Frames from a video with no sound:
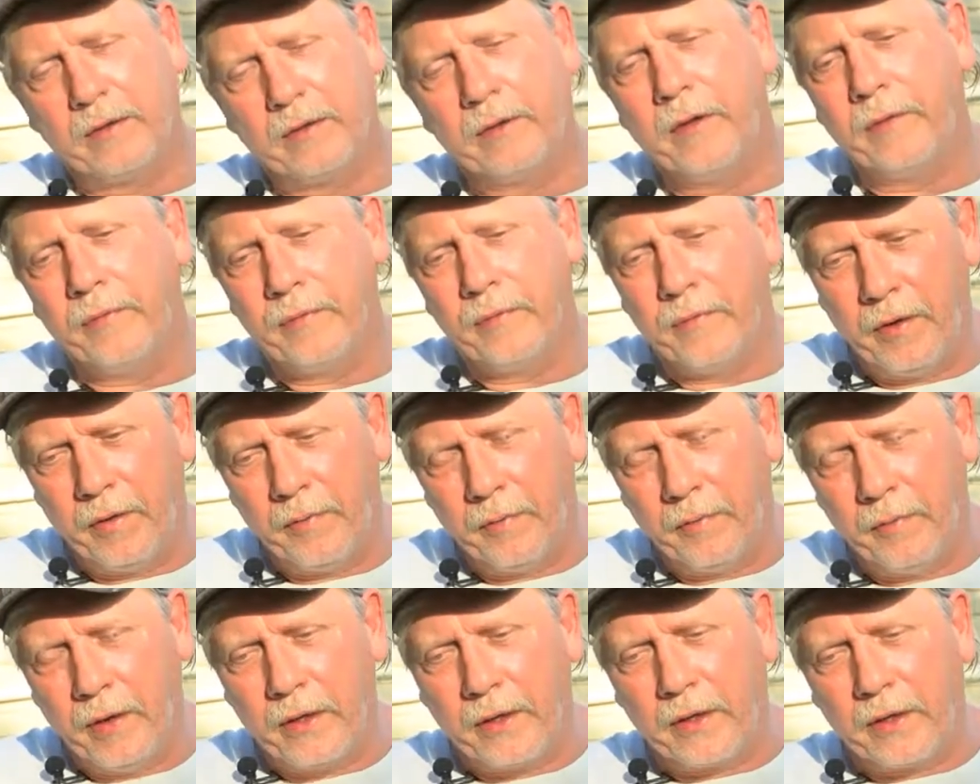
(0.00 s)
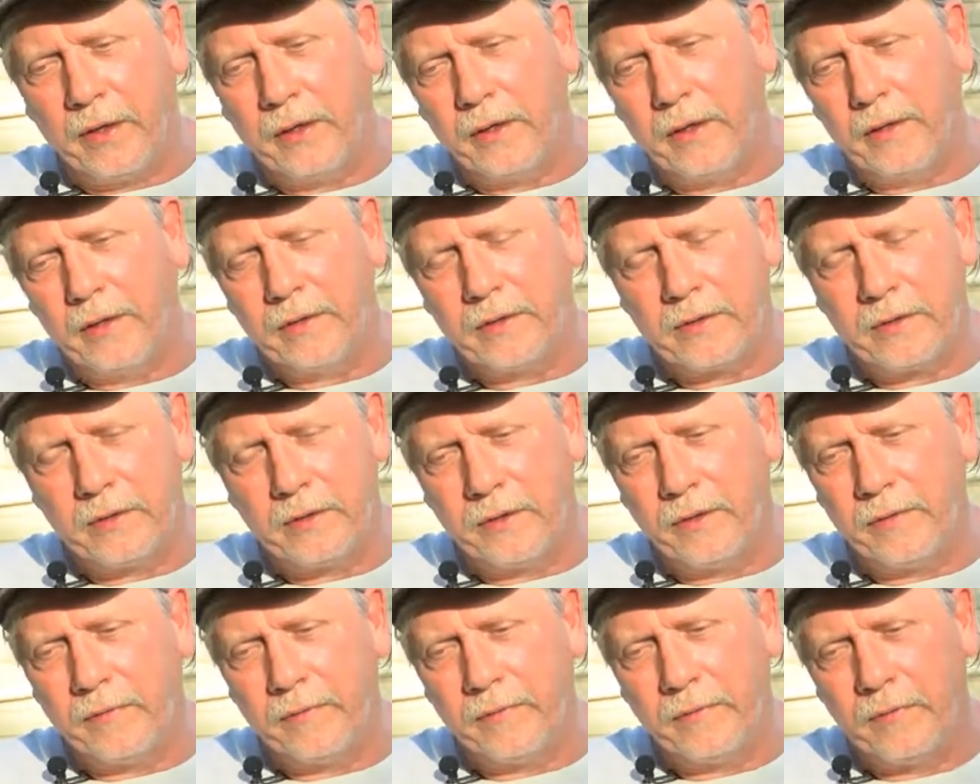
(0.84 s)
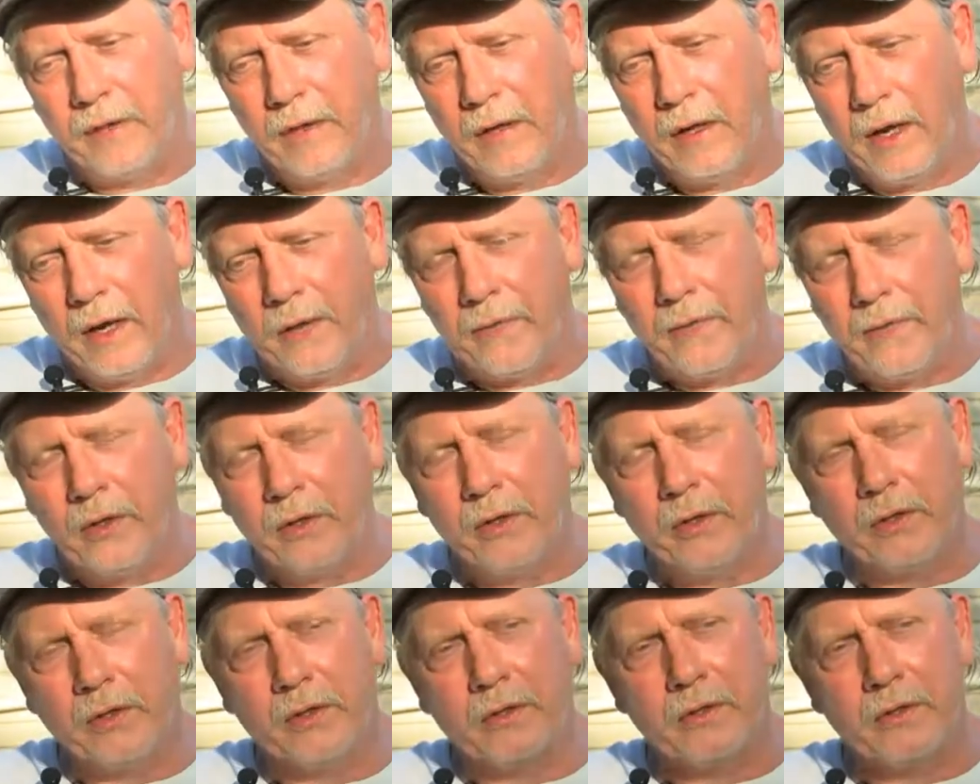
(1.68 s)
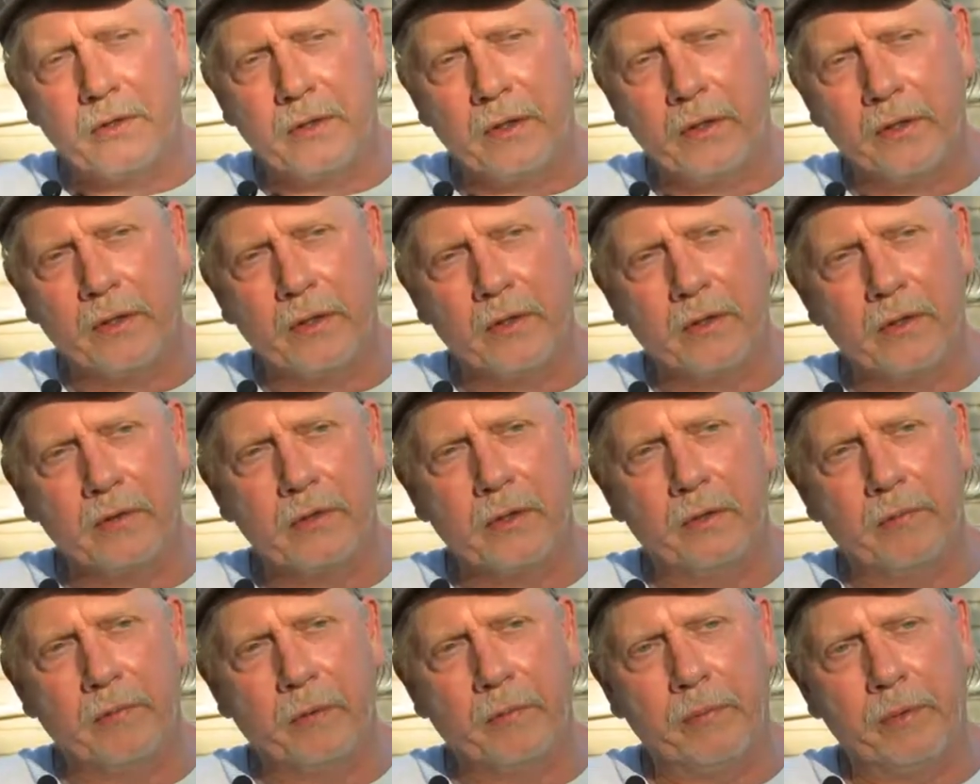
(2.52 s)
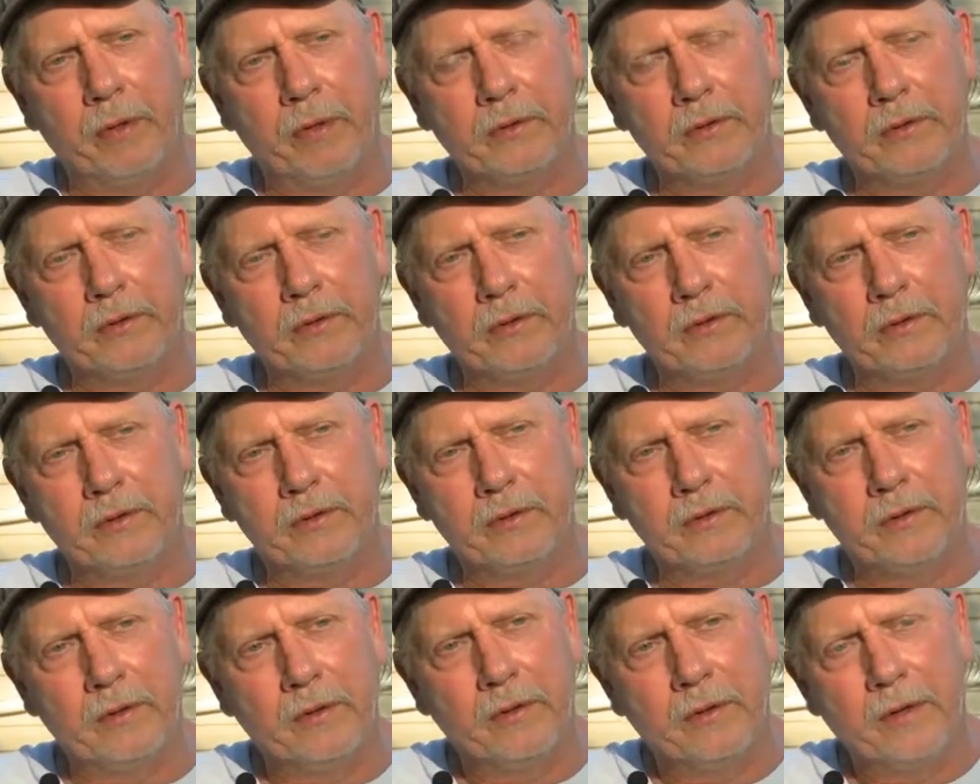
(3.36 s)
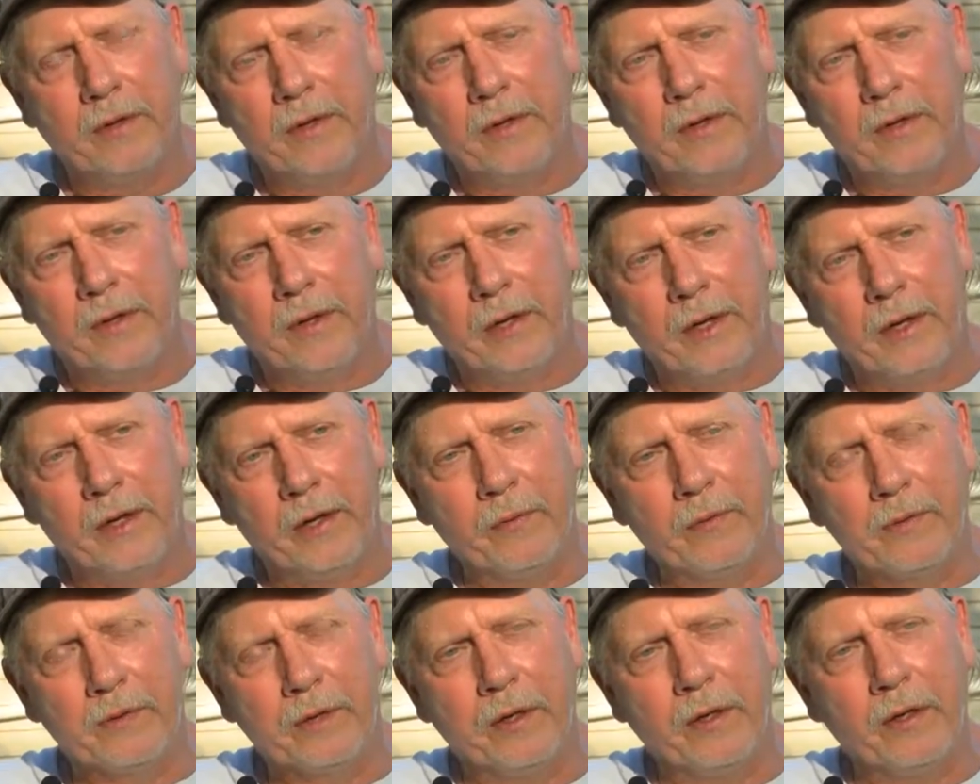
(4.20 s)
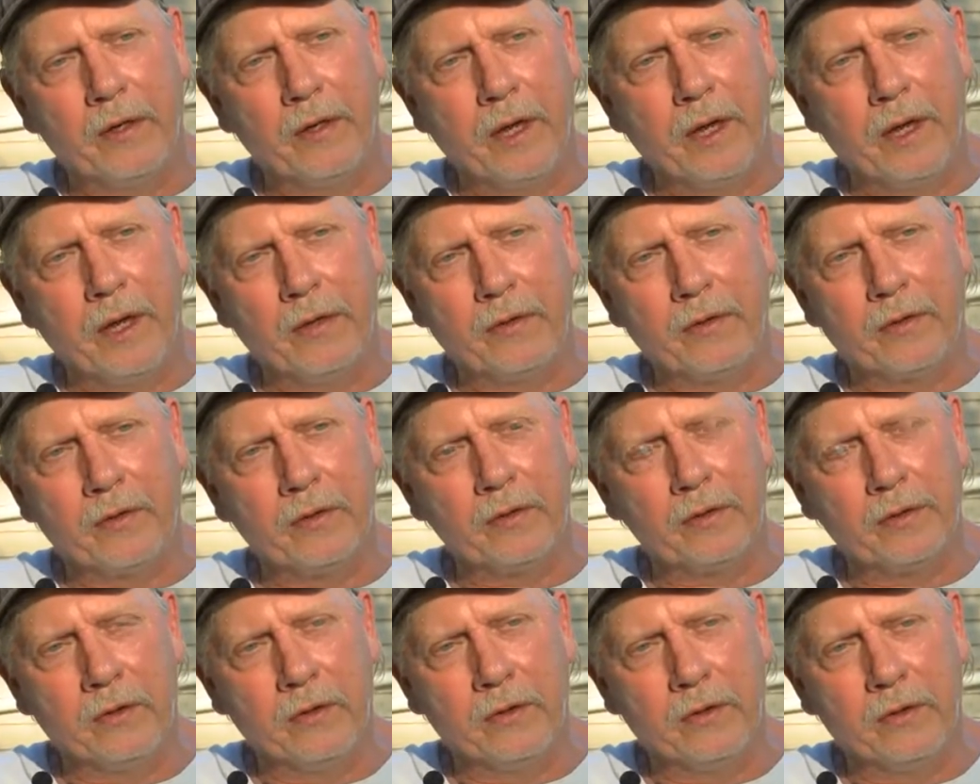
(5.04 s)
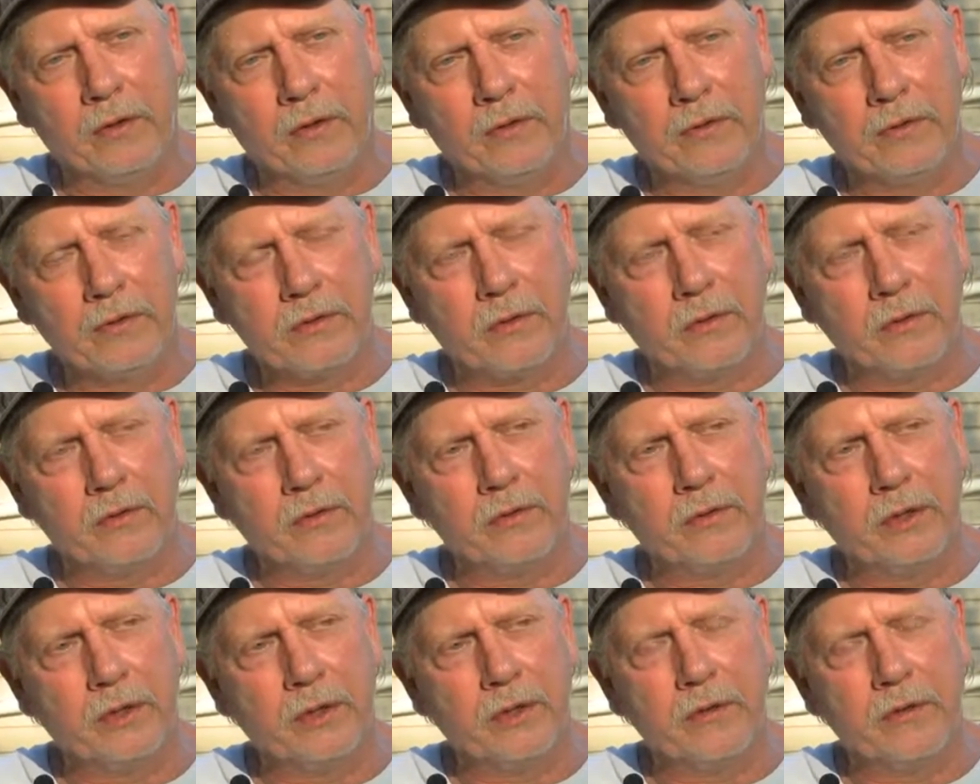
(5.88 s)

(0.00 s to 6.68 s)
back and make it, I think you can see it in some of the pictures, and it was getting out of control. So